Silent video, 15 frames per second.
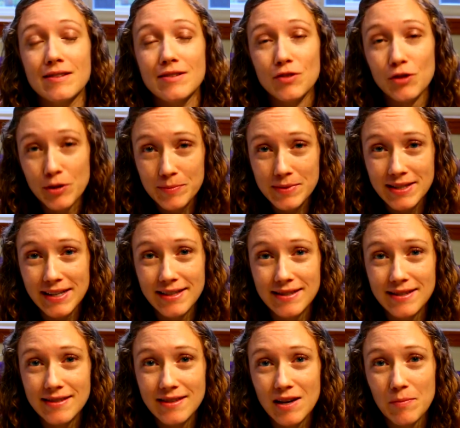
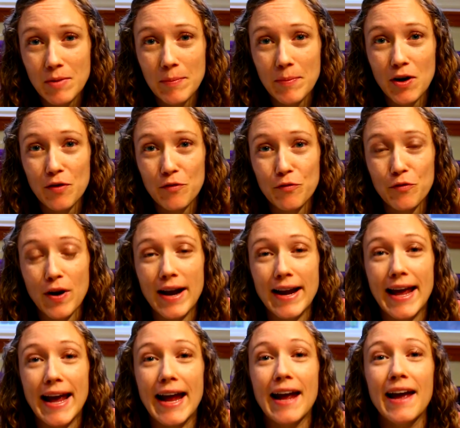circumstances come up on
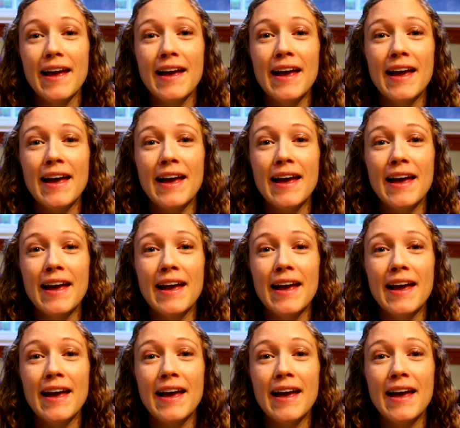Friday,